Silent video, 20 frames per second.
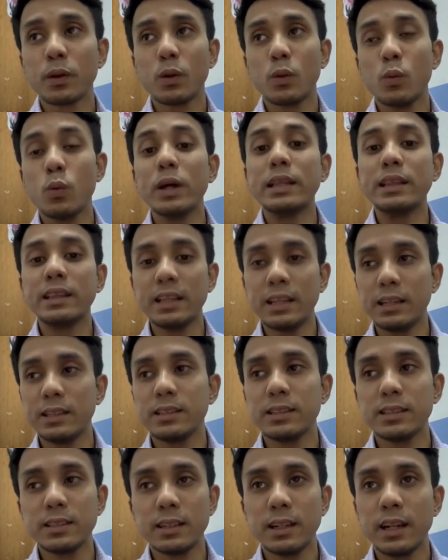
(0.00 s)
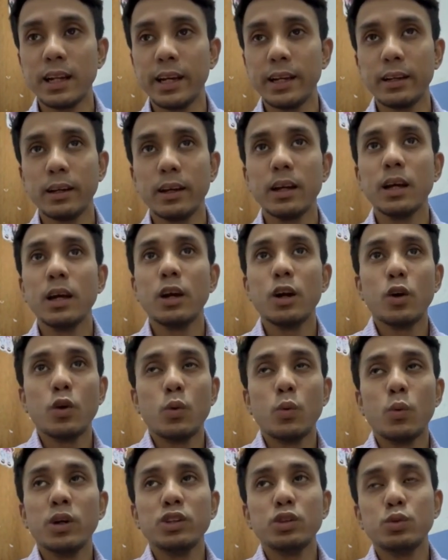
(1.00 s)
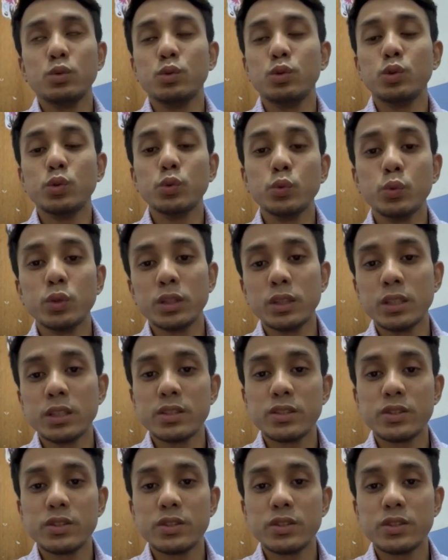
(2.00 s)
what things, like 1 to 2 words.